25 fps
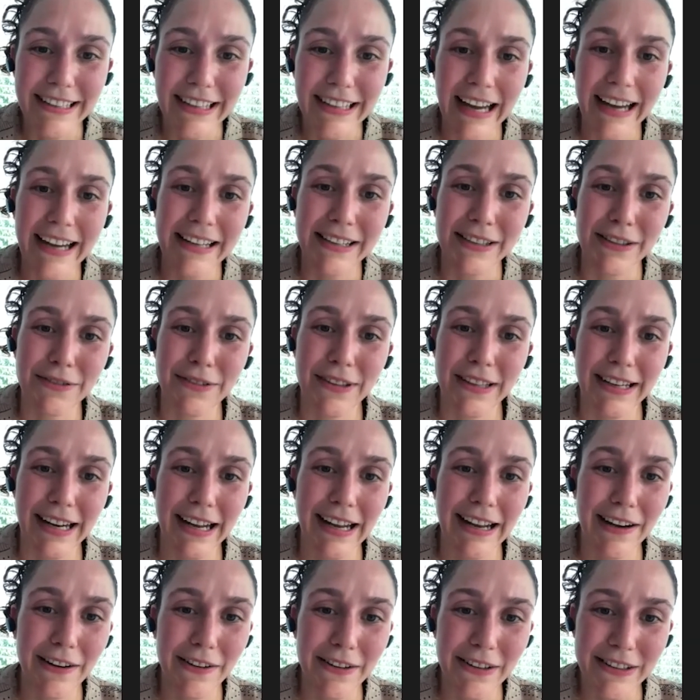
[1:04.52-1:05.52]
kind of that
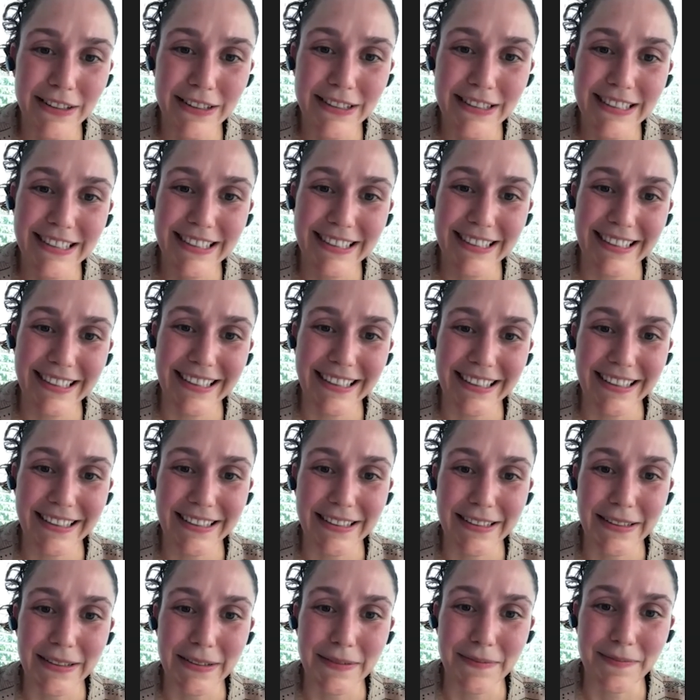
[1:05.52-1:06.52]
I learned
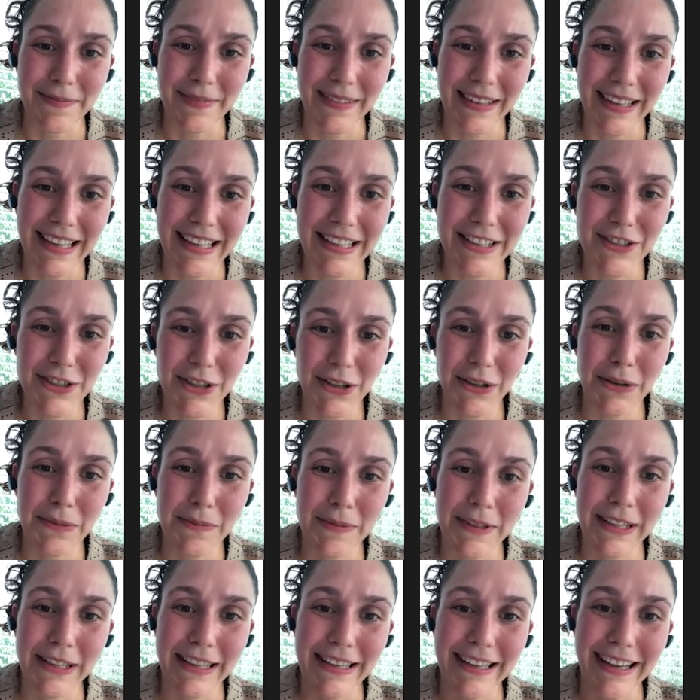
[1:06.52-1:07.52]
in
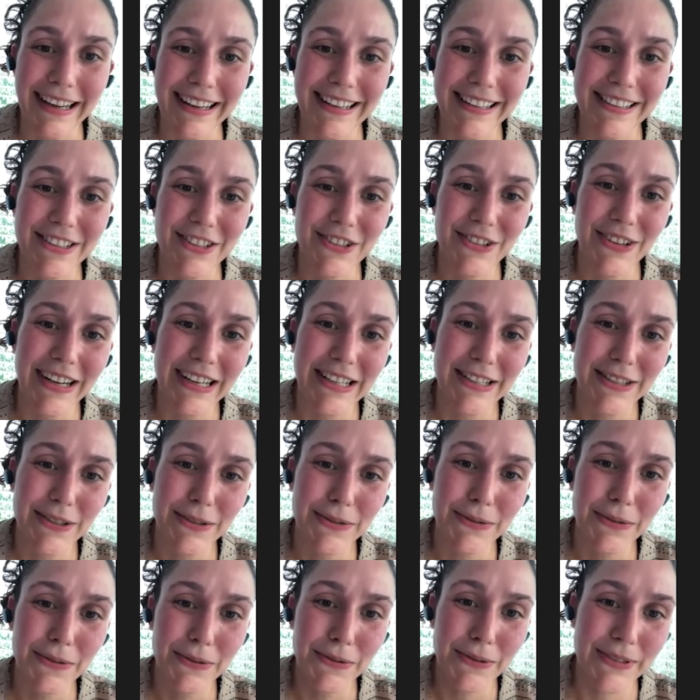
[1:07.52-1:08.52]
Germany and try
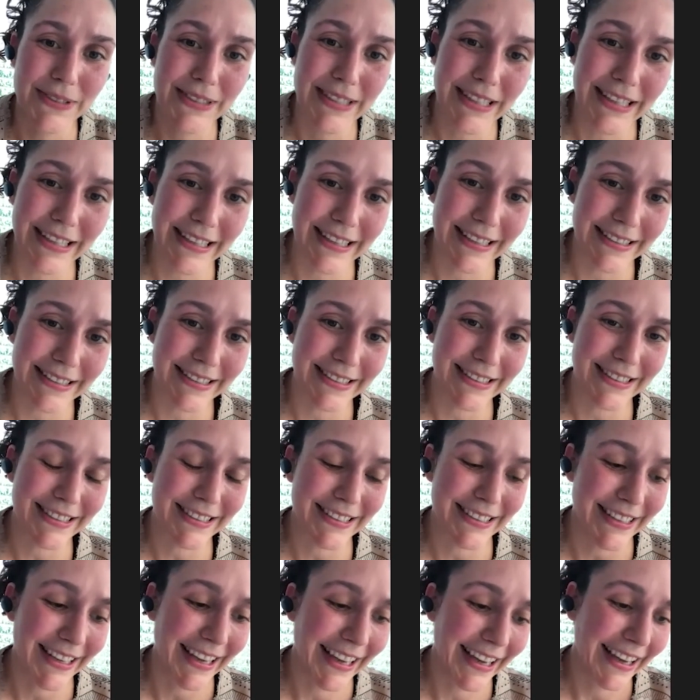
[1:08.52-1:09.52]
to see it
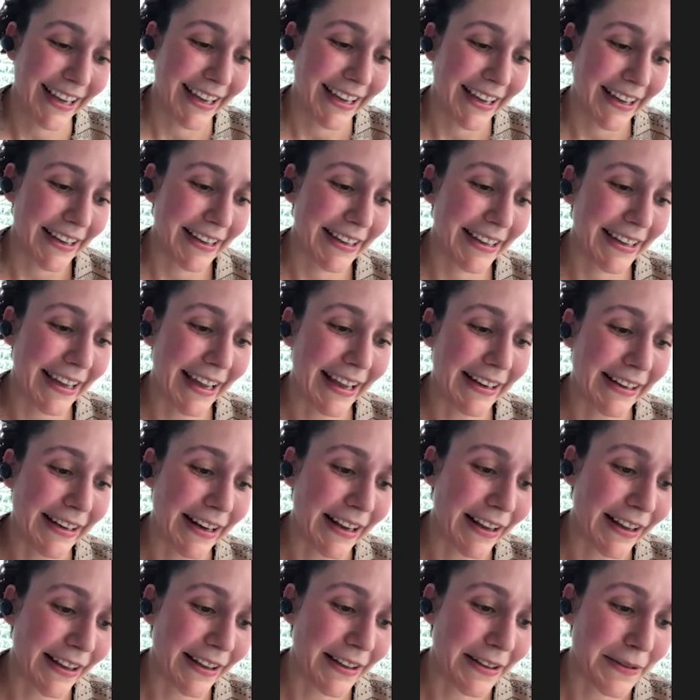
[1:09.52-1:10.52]

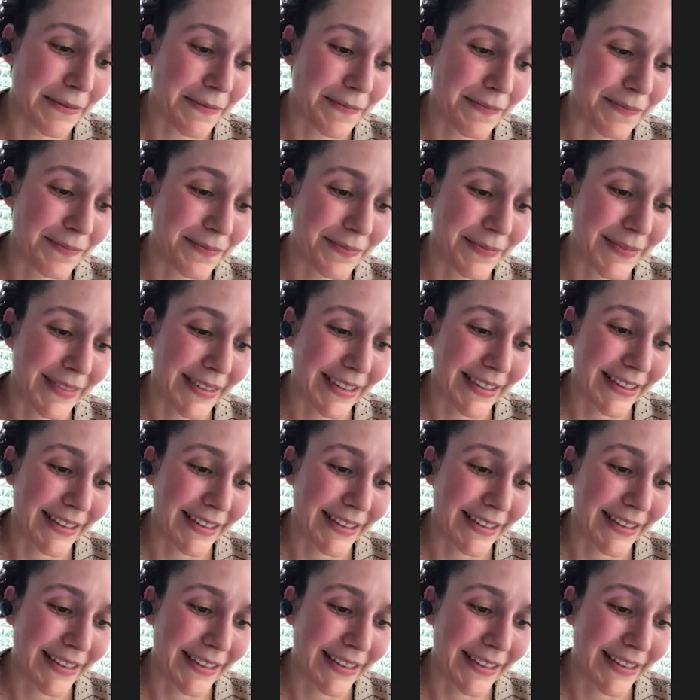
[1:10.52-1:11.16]
again,